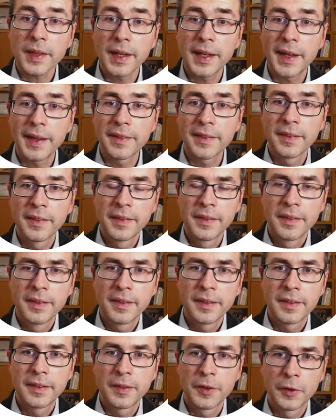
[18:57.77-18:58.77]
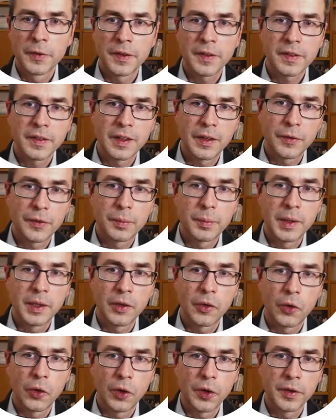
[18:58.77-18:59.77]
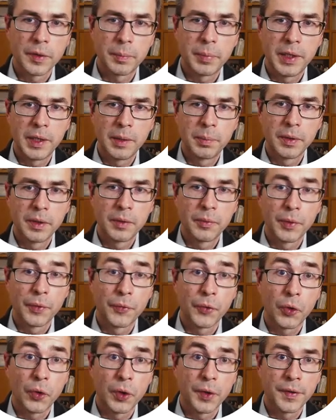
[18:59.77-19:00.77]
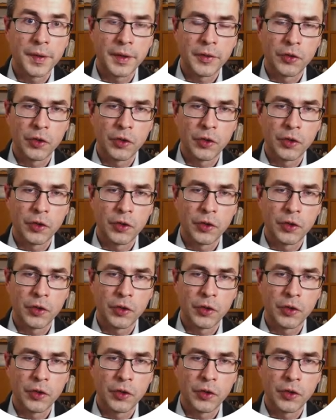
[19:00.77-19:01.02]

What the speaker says: And so this gives me all the people with all their